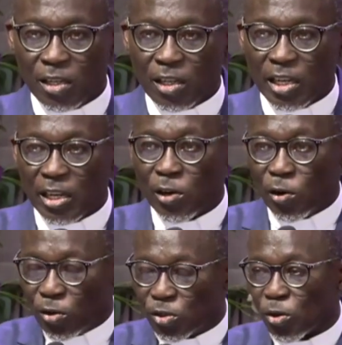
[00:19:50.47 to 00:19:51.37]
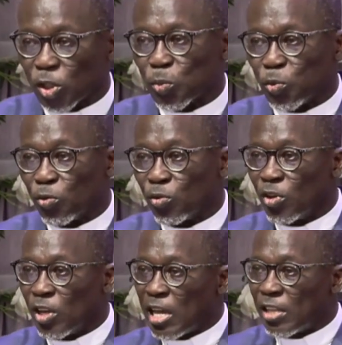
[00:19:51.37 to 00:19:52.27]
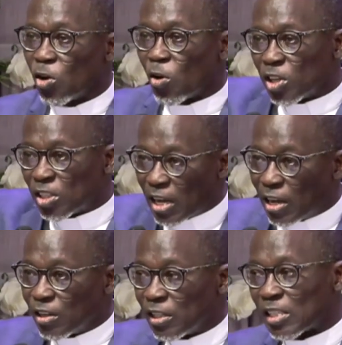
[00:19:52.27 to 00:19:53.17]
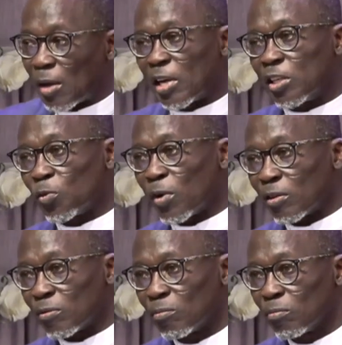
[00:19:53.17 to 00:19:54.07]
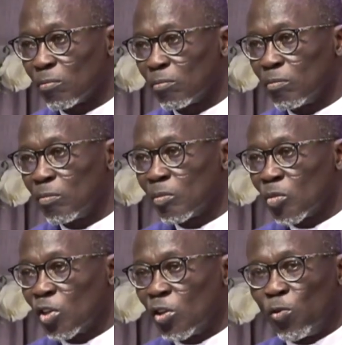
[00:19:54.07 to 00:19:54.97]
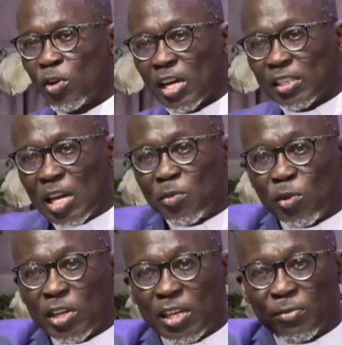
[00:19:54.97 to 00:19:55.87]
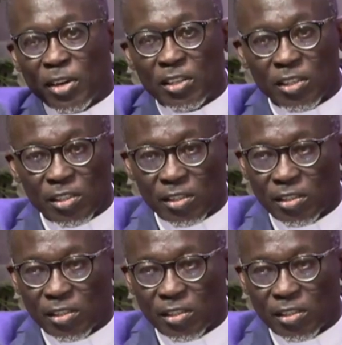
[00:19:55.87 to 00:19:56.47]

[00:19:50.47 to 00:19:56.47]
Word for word: in Luke's gospel and the original in Psalm 91. Who can tell me what the difference is?